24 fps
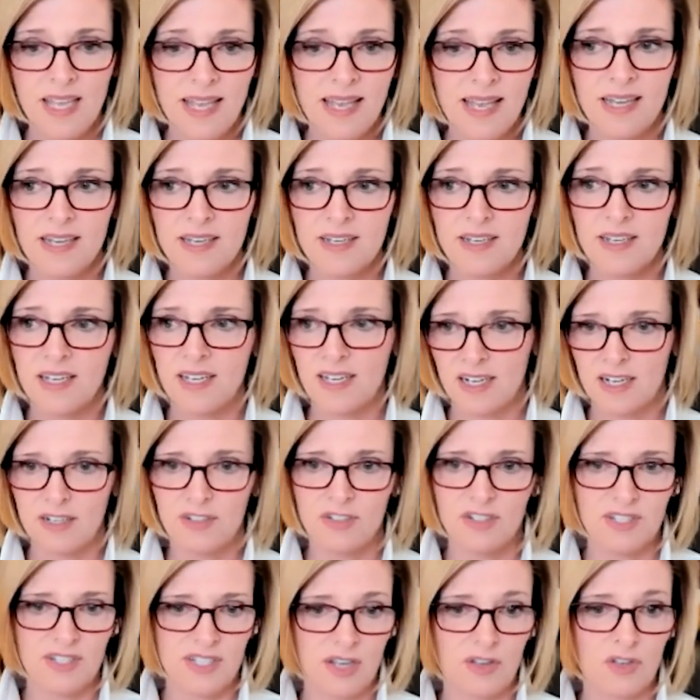And I'll
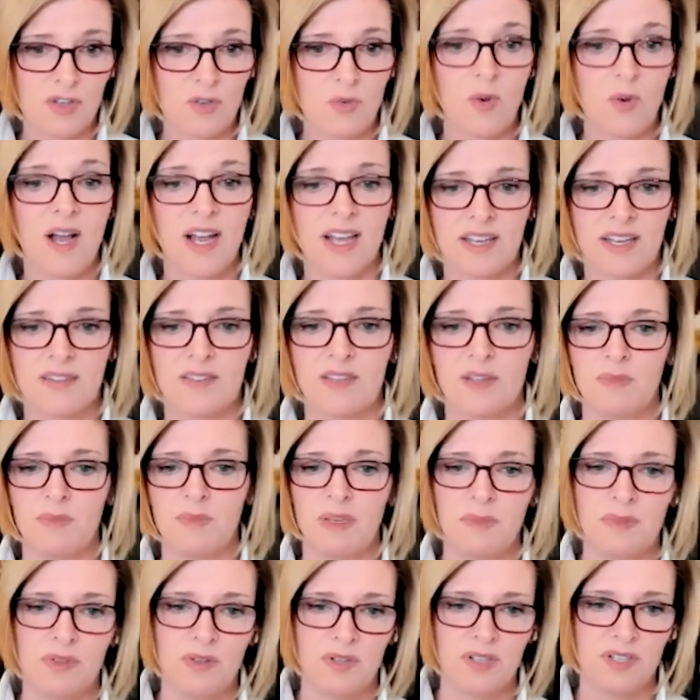just tell you why. then
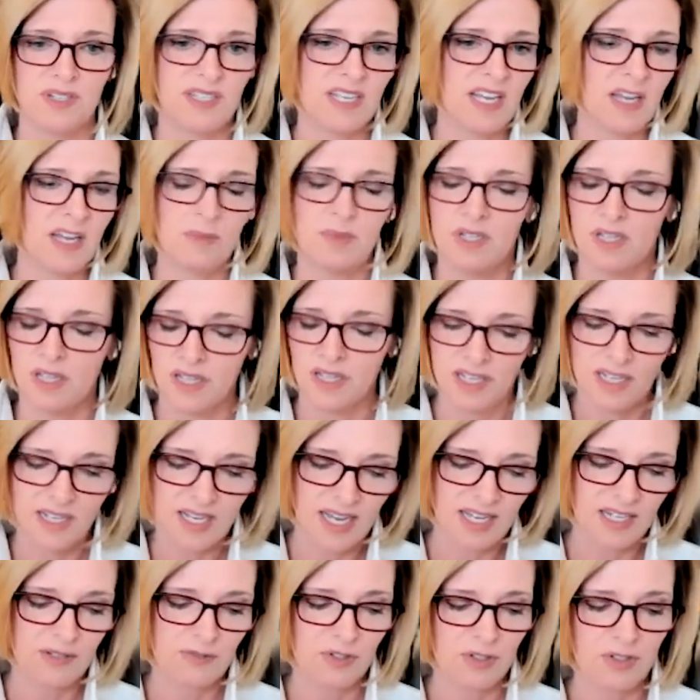maybe you can tell me like
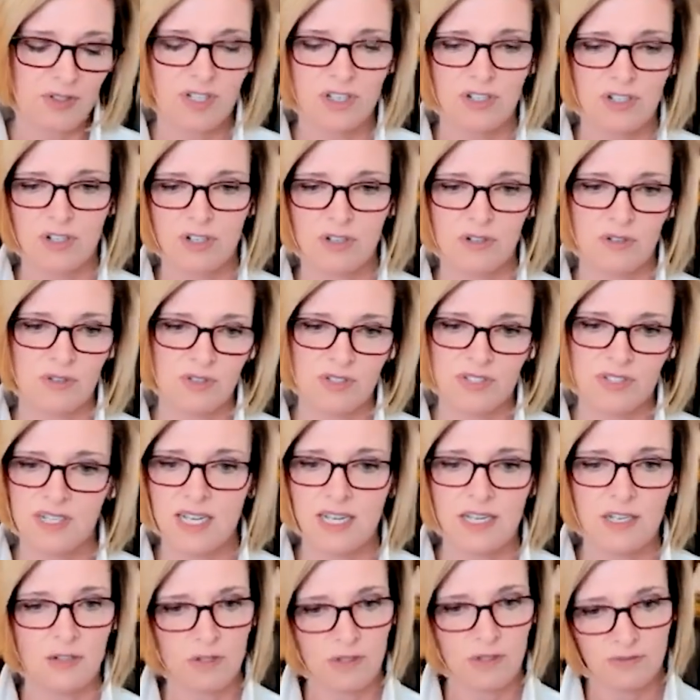kind of your internal
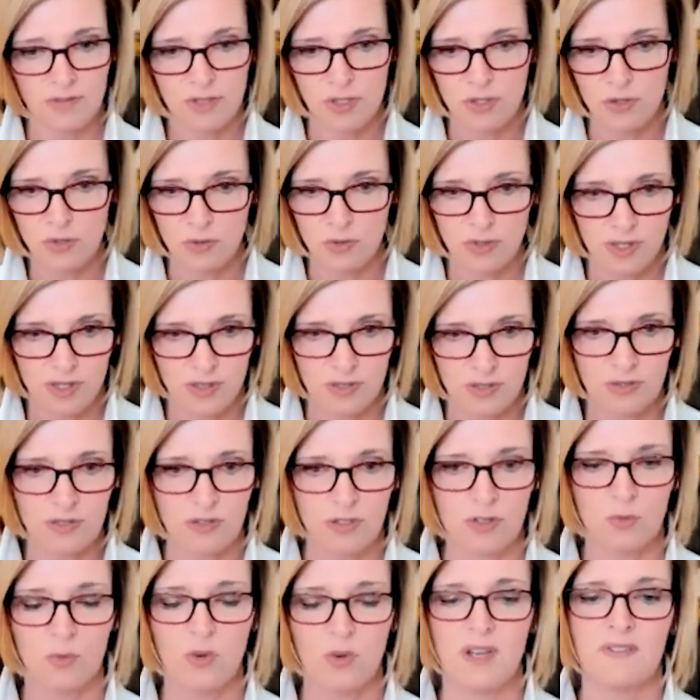state, or if you and
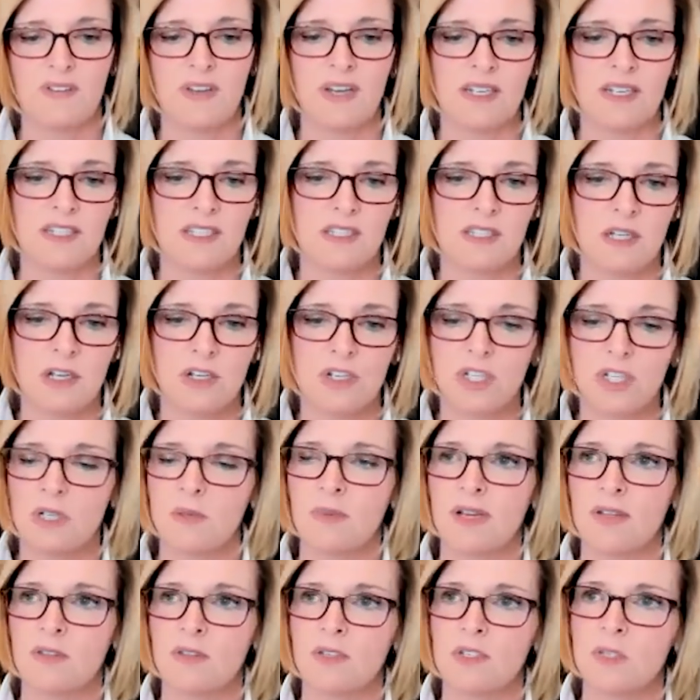your wife had discussion
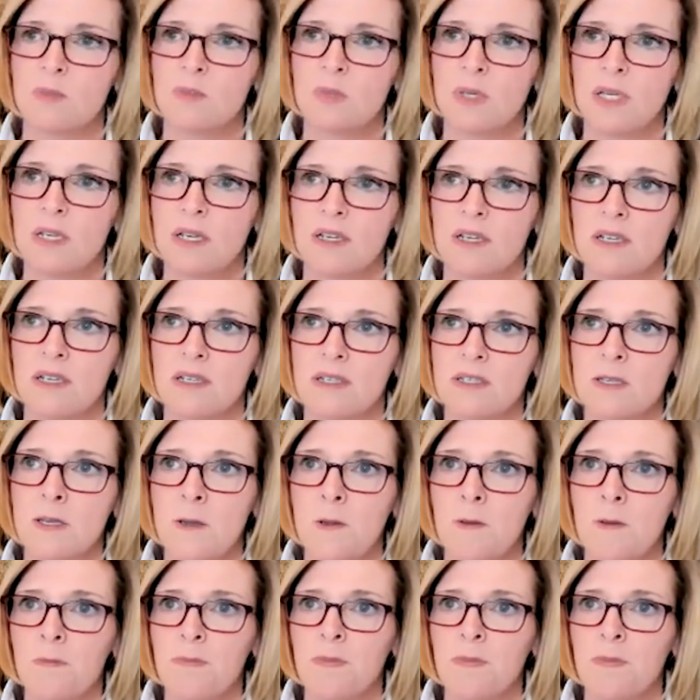about this, because